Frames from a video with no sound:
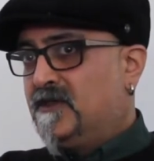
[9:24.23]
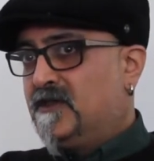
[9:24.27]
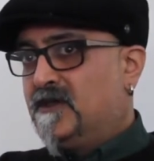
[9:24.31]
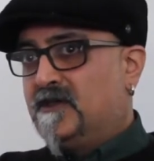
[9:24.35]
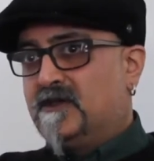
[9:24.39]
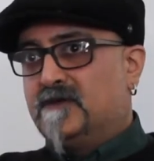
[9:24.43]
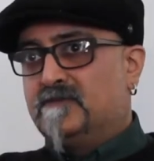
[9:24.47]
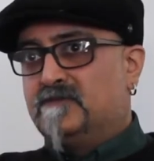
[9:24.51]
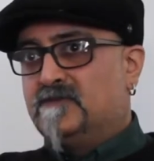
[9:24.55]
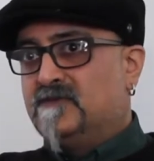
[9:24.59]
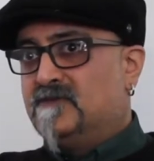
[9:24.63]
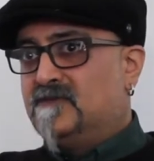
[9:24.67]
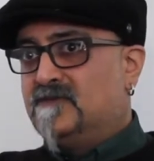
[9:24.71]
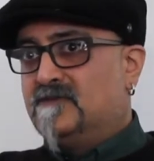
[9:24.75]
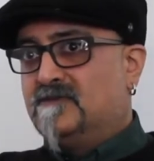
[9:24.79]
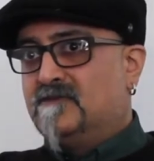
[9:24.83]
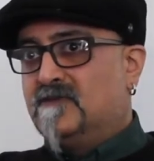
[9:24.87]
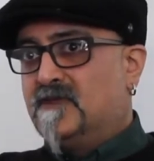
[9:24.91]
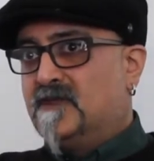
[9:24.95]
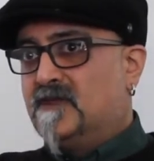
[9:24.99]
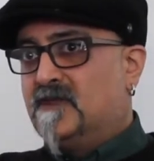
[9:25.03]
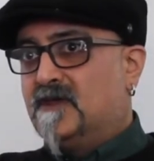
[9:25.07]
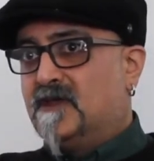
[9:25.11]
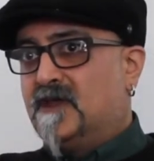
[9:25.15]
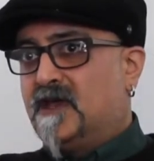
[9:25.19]
and
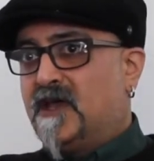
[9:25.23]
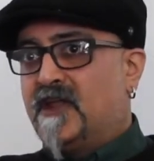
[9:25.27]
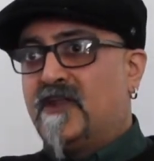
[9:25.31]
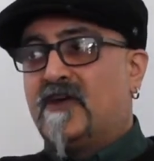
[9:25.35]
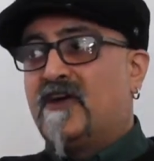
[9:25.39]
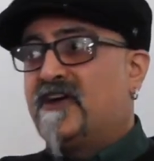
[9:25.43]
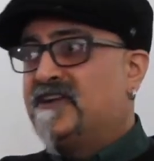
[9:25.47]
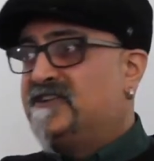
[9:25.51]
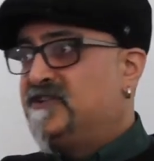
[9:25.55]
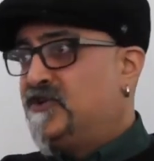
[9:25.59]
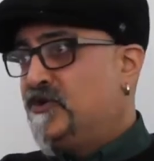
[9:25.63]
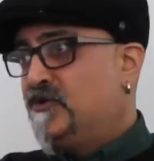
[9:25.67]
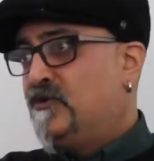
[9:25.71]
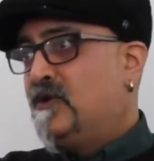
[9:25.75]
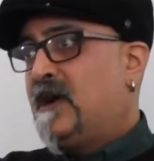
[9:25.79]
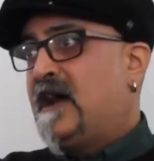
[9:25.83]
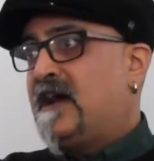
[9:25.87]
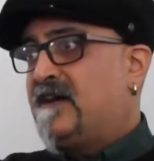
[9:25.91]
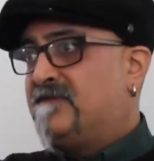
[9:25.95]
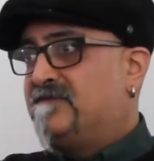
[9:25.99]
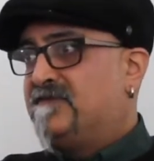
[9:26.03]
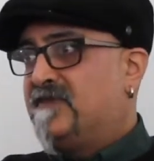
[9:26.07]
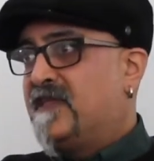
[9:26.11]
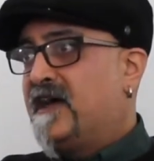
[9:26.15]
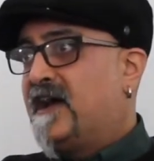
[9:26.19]
I do
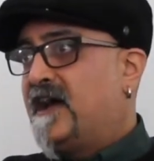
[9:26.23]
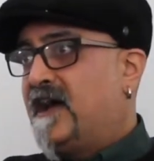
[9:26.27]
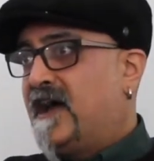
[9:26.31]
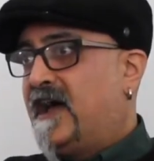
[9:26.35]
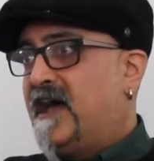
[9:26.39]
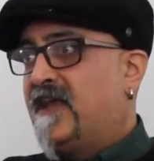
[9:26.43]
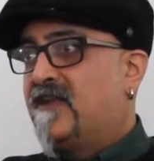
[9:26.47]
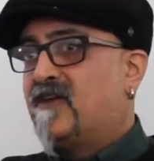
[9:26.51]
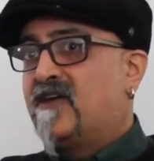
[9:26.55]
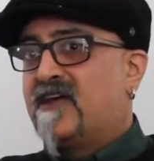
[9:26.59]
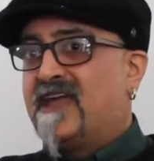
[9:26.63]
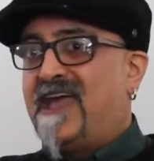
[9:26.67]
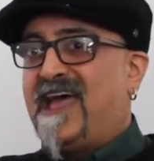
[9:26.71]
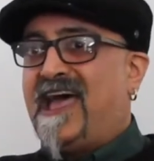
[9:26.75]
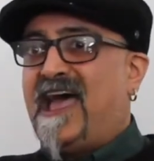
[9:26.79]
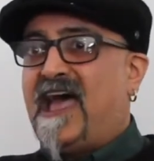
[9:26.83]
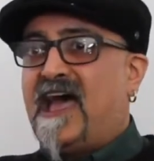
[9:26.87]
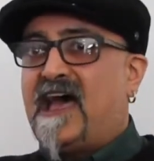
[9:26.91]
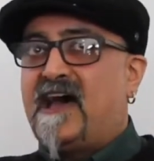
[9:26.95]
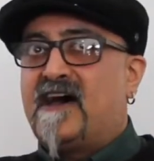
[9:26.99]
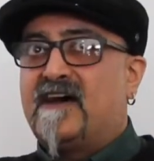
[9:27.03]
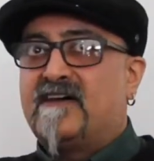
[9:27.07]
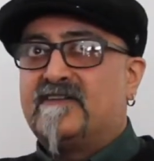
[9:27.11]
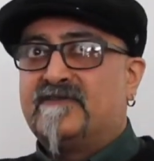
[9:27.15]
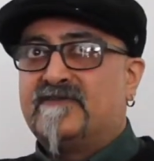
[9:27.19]
have that, and I
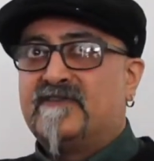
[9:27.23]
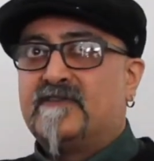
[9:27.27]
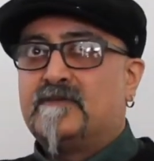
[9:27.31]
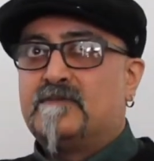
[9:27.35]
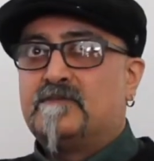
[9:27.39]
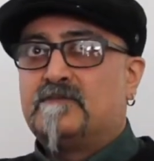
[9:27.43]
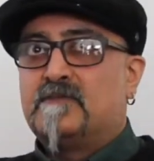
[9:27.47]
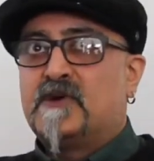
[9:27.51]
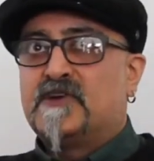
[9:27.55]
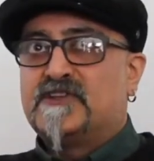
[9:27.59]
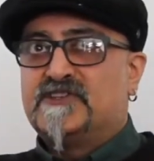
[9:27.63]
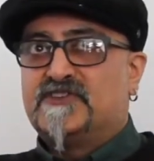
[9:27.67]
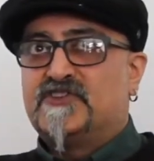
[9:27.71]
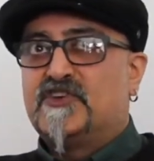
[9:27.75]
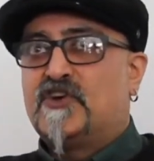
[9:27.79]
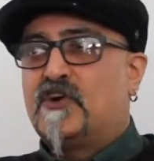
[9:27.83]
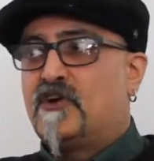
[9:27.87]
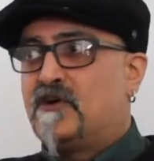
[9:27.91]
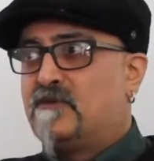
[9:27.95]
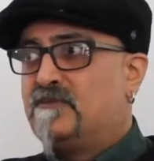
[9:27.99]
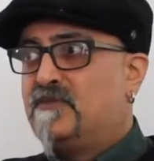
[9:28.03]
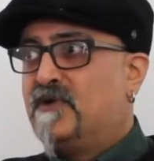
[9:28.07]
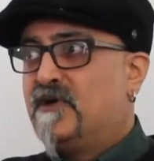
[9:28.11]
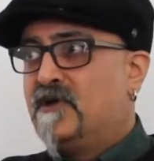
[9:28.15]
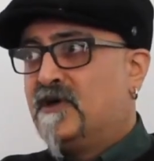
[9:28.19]
have my
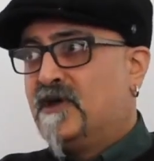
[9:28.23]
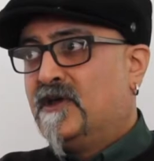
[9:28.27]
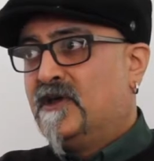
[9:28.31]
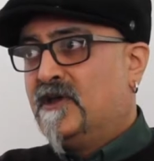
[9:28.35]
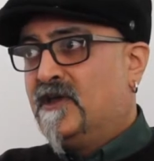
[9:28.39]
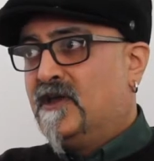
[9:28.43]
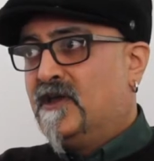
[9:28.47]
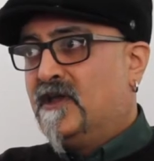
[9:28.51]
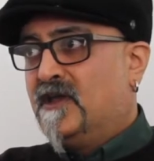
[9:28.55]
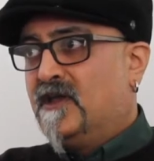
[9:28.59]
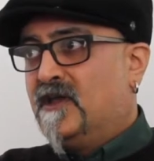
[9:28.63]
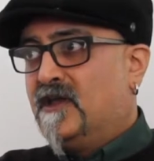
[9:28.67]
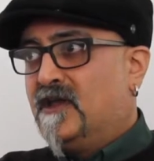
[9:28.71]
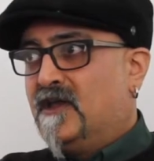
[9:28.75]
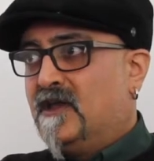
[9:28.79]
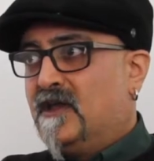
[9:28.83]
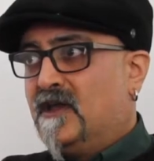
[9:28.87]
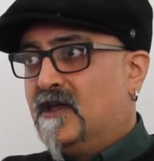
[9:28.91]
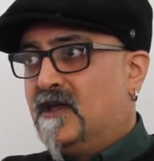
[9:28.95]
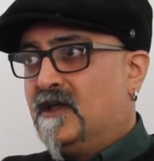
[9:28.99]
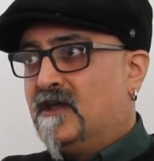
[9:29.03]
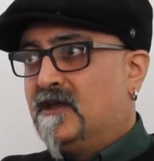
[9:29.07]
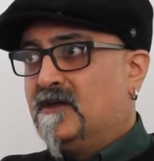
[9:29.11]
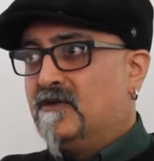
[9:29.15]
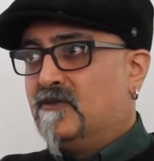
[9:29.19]
job,
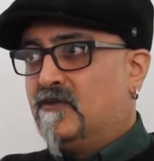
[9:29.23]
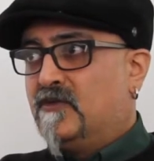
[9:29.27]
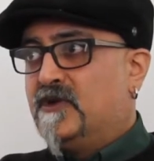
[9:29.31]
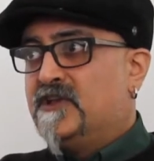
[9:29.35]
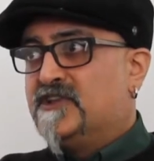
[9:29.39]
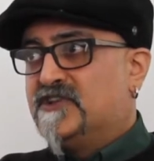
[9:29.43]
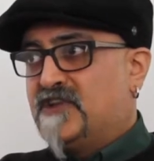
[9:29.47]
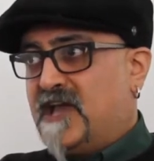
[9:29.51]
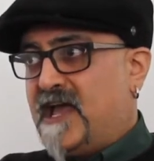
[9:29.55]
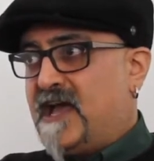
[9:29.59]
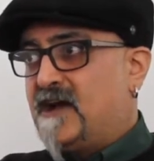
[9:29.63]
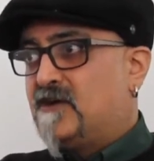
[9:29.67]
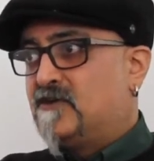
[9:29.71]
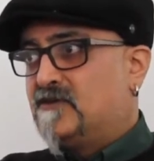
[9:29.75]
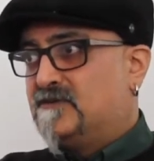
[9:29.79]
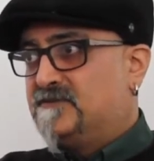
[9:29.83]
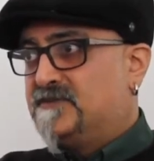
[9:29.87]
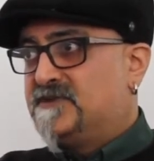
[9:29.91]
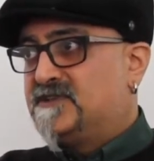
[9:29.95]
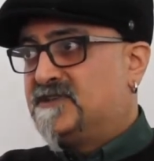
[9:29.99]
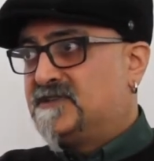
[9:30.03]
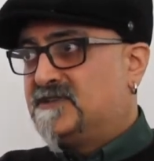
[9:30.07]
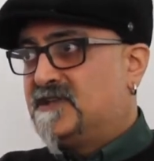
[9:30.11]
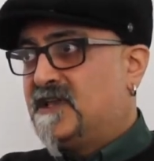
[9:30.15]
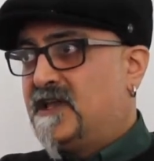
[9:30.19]
which
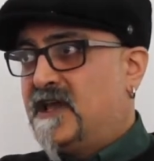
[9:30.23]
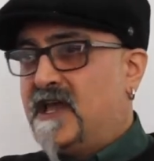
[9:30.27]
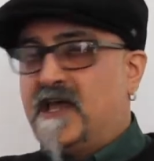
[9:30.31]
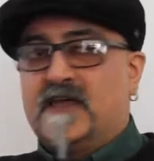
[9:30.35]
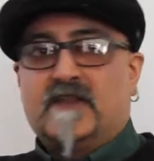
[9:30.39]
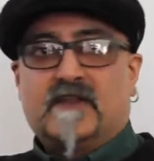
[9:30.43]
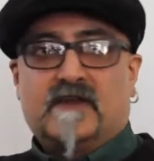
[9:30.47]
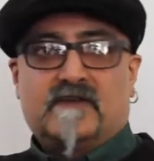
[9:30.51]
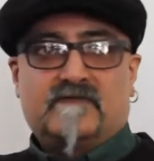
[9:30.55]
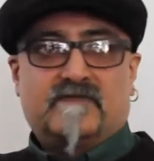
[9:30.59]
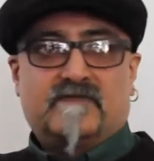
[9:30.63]
helps, and